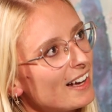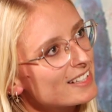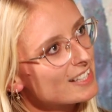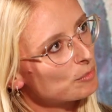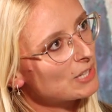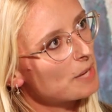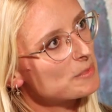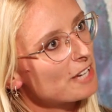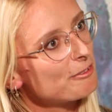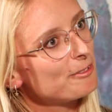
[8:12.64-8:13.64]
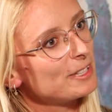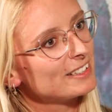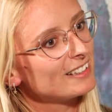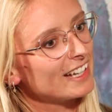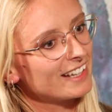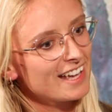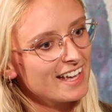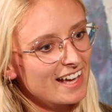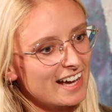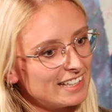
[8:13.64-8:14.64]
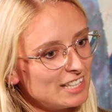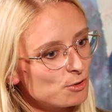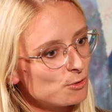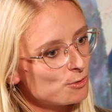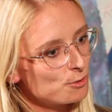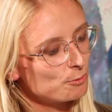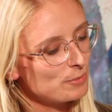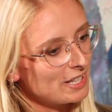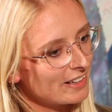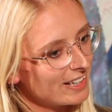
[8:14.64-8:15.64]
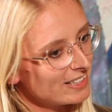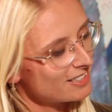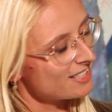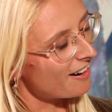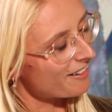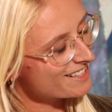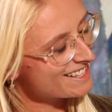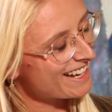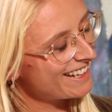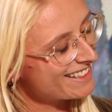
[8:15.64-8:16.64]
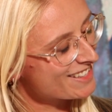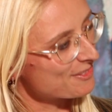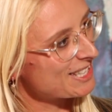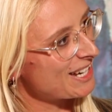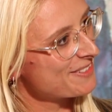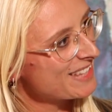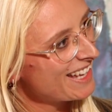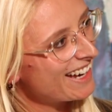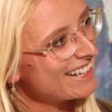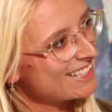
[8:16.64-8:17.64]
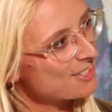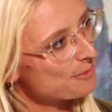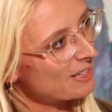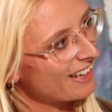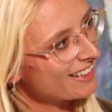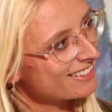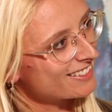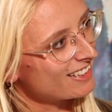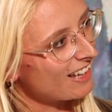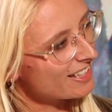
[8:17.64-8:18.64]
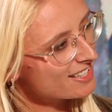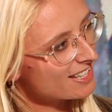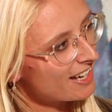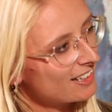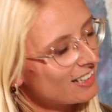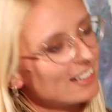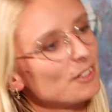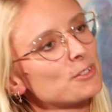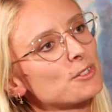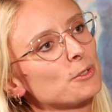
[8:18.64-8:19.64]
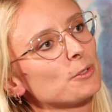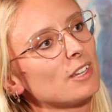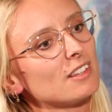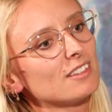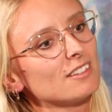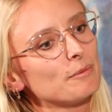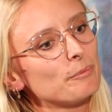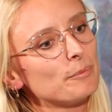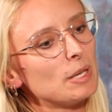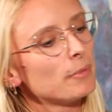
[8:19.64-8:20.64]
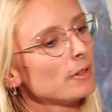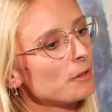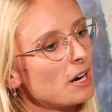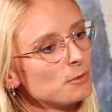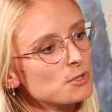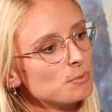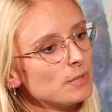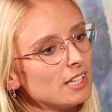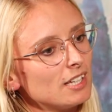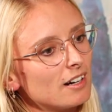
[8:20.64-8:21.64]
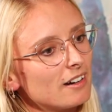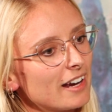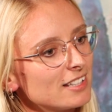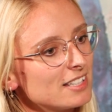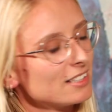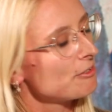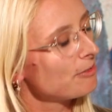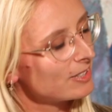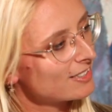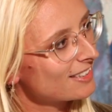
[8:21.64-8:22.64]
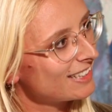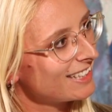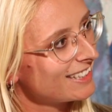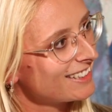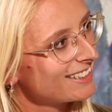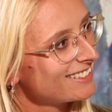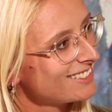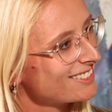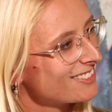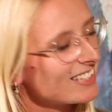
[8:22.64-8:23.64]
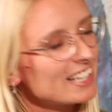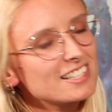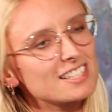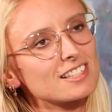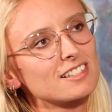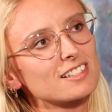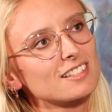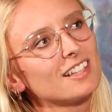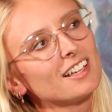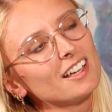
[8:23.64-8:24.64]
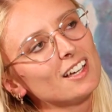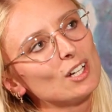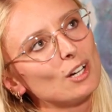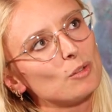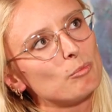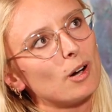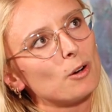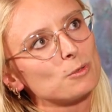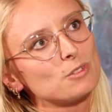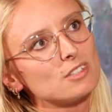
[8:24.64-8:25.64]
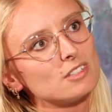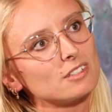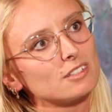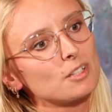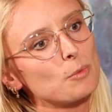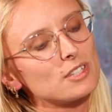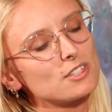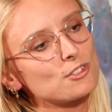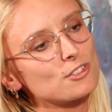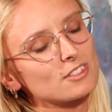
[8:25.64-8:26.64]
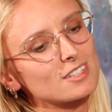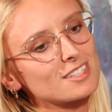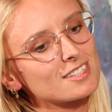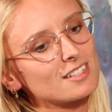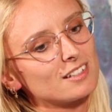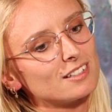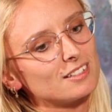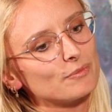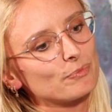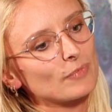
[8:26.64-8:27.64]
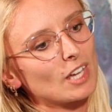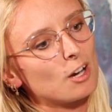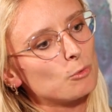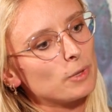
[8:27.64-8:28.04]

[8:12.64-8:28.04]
sometimes I feel like I need to be like in the dark side, and sometimes I need to be like on the light side, and also that people around me are acting differently. You know, it's about the questions how